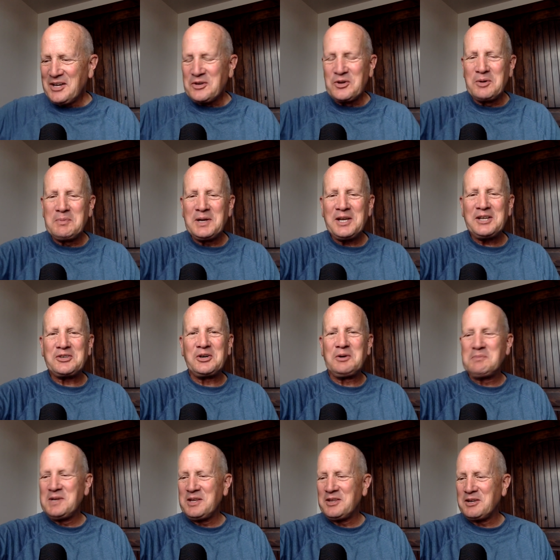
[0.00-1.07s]
Nobody
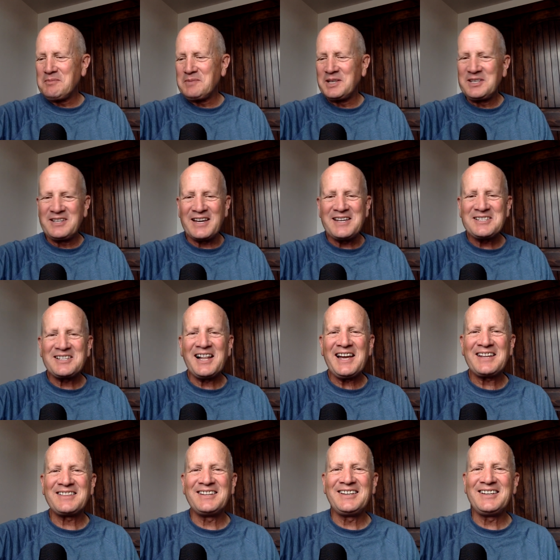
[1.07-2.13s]
told me there'd be days
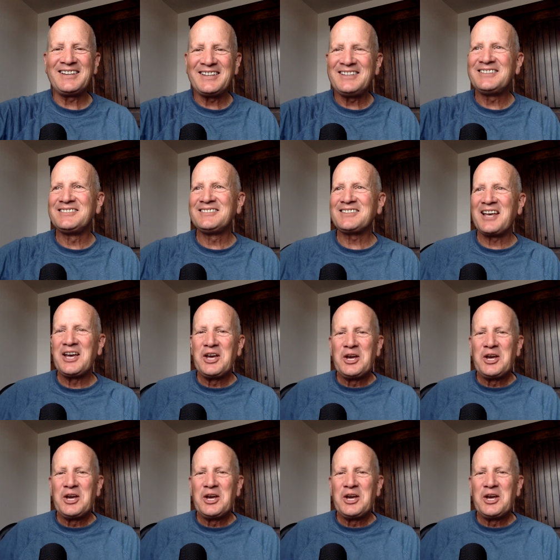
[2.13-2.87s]
like these.